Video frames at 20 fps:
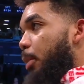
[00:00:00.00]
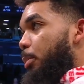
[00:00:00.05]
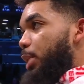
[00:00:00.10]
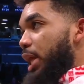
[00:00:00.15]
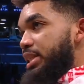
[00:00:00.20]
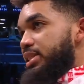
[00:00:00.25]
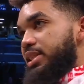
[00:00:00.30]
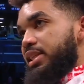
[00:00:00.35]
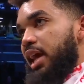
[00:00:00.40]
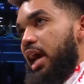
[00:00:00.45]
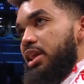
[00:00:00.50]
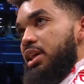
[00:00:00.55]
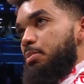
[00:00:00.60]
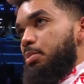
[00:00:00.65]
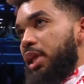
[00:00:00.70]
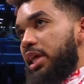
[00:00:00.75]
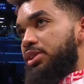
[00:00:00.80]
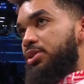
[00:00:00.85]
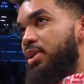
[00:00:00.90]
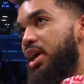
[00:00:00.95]
Played together,
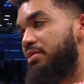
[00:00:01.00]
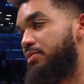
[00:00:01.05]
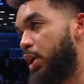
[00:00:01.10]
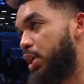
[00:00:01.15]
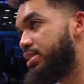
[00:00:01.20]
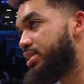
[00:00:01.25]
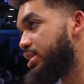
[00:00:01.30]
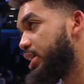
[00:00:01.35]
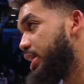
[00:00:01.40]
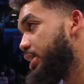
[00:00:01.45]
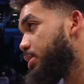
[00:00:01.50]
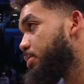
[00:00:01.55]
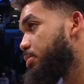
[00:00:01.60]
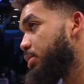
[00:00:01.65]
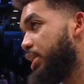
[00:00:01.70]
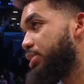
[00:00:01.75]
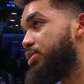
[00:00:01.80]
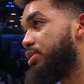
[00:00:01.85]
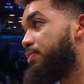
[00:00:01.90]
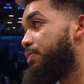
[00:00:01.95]
played through adversity,
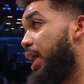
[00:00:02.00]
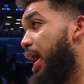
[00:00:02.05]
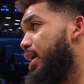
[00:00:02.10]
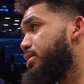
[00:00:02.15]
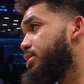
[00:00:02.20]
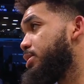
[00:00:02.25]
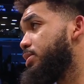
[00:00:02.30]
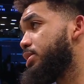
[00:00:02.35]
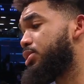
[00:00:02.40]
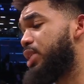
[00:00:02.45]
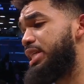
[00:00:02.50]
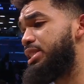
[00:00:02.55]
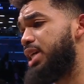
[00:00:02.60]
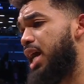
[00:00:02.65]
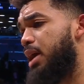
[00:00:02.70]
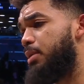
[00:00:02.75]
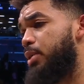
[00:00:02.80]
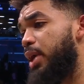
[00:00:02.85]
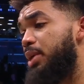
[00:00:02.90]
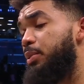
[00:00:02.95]
played through the fouls. It was a great
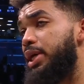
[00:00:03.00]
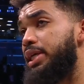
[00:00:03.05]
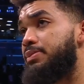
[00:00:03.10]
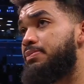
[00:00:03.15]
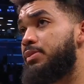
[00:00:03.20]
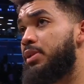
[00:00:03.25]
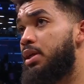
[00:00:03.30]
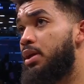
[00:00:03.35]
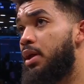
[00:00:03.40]
job, great win.